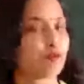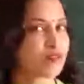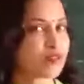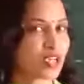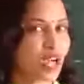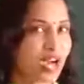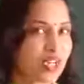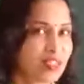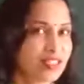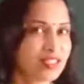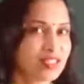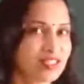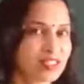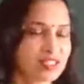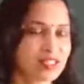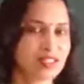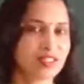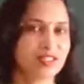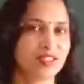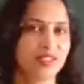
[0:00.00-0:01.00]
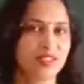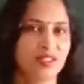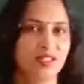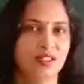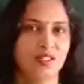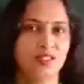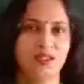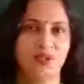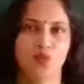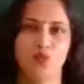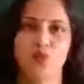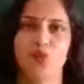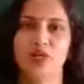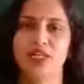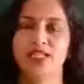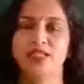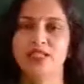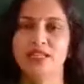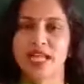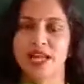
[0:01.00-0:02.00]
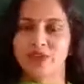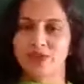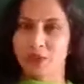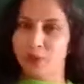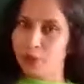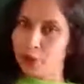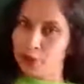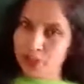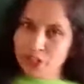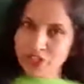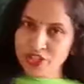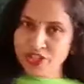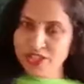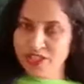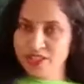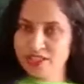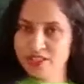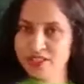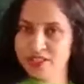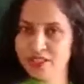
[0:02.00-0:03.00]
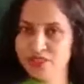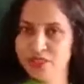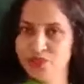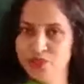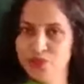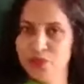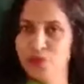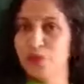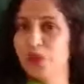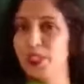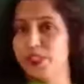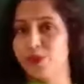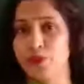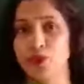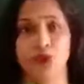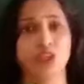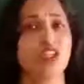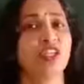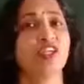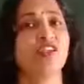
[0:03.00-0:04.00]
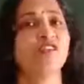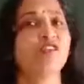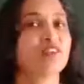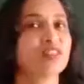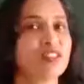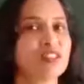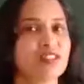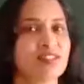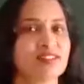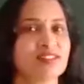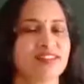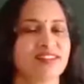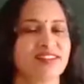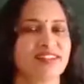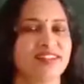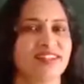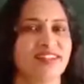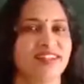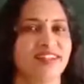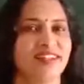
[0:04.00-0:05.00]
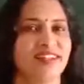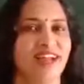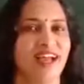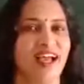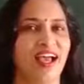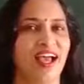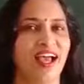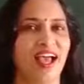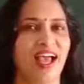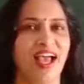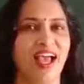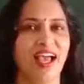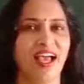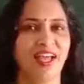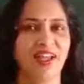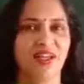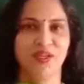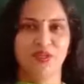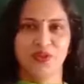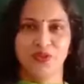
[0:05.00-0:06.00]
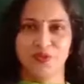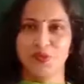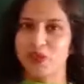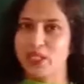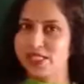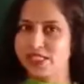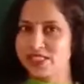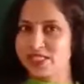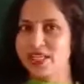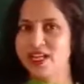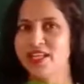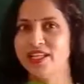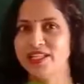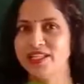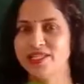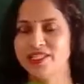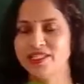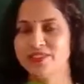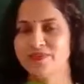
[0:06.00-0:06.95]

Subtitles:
of charges, what is electric potential, what is potential difference, and what is current,